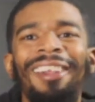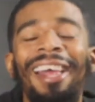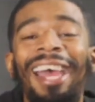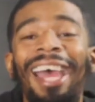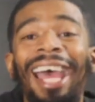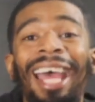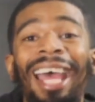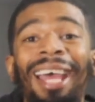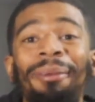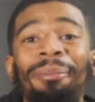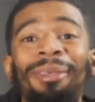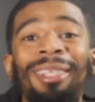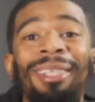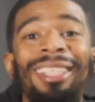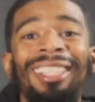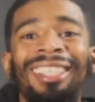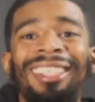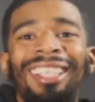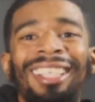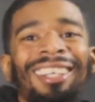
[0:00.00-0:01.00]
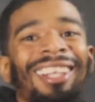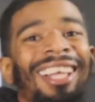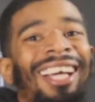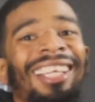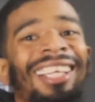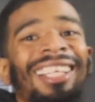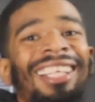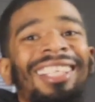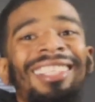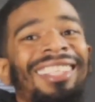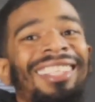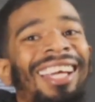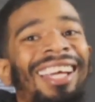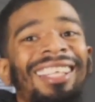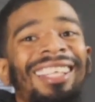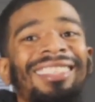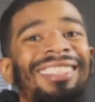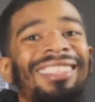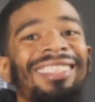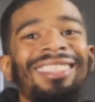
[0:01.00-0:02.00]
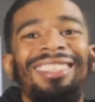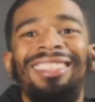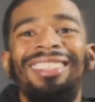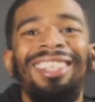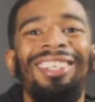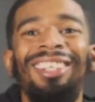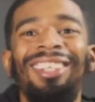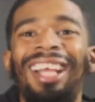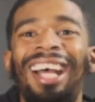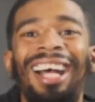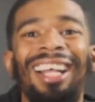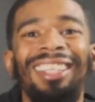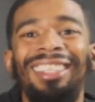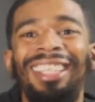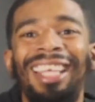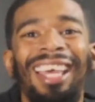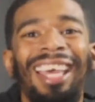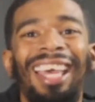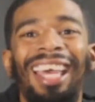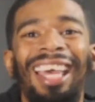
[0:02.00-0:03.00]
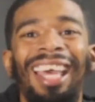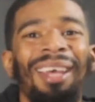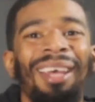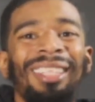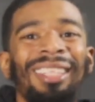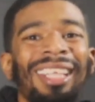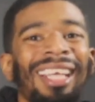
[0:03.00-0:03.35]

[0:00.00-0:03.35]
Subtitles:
happy, and they're like, that they're not that happy.